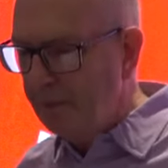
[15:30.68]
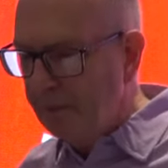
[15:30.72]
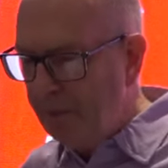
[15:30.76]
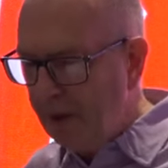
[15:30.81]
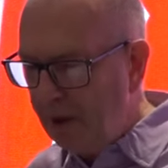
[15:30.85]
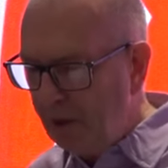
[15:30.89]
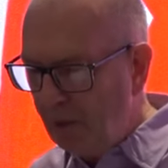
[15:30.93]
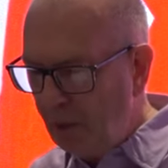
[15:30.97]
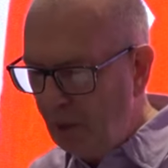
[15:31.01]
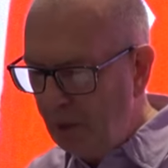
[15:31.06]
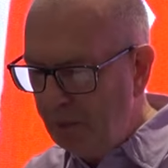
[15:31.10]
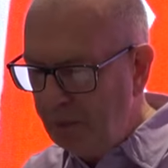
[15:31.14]

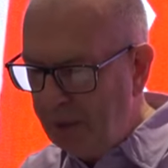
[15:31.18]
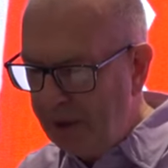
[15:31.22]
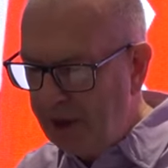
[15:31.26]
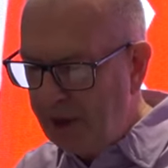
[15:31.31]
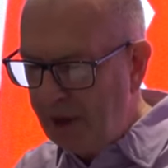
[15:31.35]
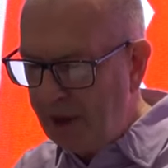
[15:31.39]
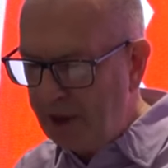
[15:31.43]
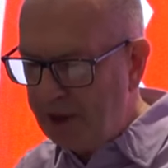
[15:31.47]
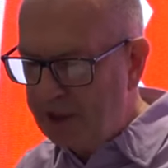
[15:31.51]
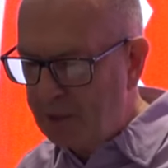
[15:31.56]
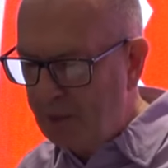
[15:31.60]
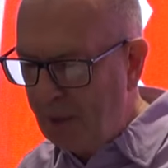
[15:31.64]
But it, but
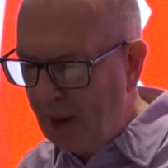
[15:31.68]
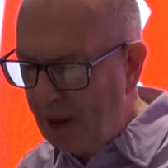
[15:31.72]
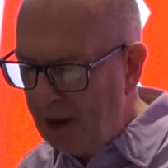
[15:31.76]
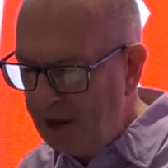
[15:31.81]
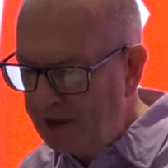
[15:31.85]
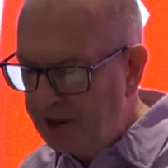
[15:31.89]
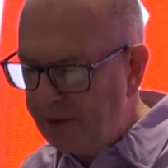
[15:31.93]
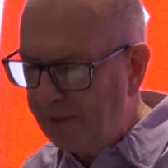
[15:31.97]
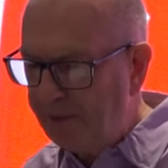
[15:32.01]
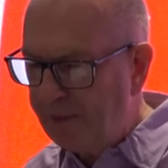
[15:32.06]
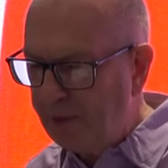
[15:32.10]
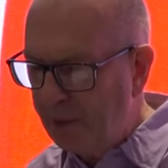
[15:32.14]
it
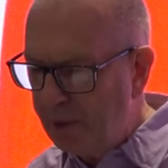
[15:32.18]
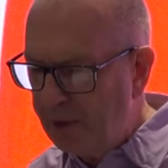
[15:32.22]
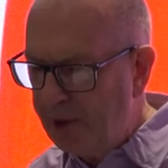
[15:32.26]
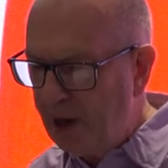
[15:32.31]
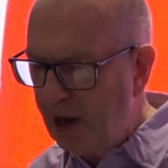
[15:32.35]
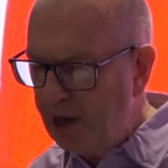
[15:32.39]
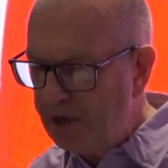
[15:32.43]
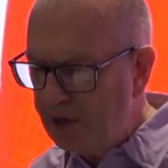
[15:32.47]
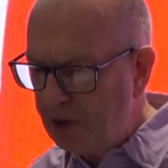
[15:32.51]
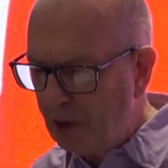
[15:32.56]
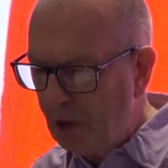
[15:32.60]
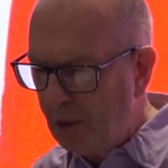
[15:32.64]
explains a few
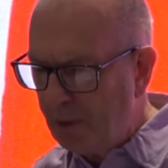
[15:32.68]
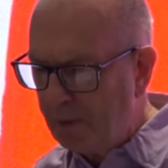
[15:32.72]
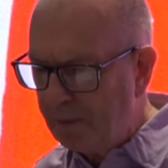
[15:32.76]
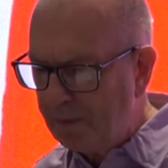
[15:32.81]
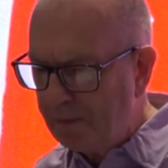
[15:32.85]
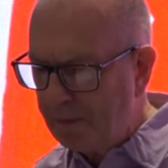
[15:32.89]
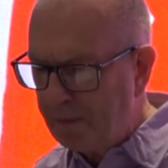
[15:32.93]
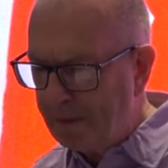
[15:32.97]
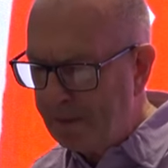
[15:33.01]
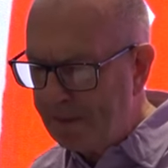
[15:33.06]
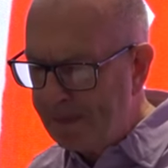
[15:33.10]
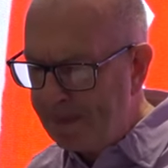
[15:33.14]
days
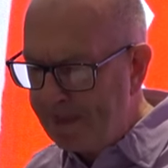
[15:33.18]
ago.